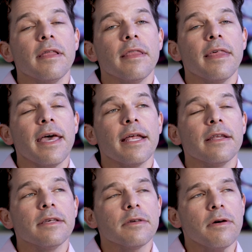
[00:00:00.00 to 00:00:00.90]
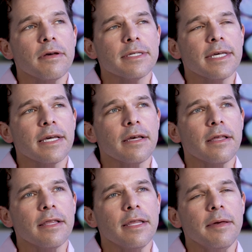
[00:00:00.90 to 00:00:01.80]
that is causing
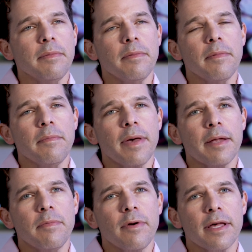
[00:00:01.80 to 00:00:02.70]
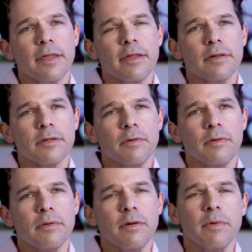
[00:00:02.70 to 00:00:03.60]
the bad breath. So
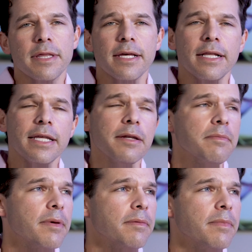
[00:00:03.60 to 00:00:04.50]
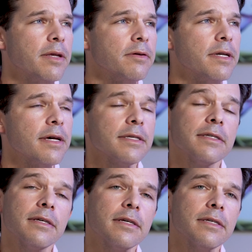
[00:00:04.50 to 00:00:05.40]
what the halitometer does
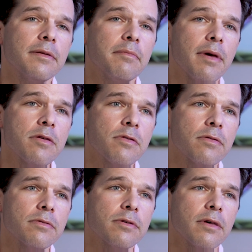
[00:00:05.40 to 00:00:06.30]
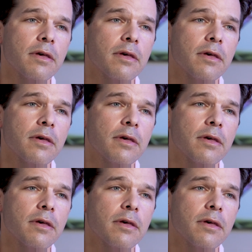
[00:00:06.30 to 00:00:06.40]
is it measures